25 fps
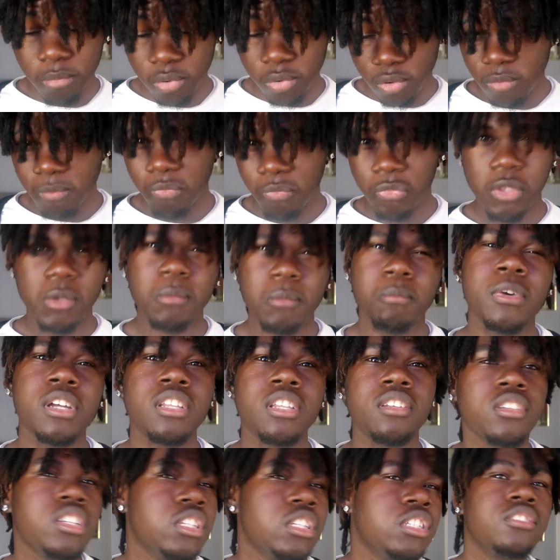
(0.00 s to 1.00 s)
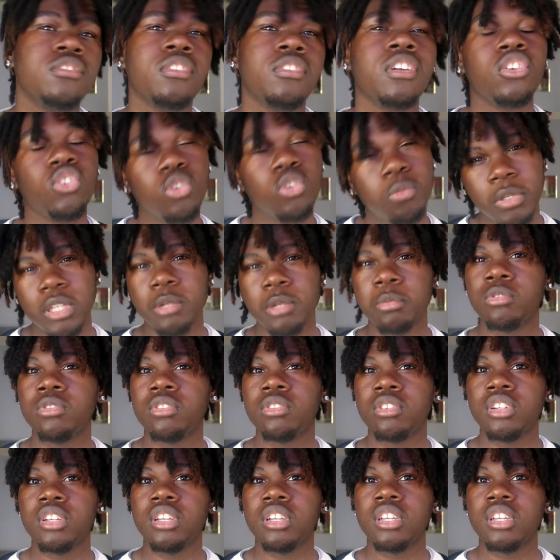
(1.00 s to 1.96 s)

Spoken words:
Boom. But this is for the new people.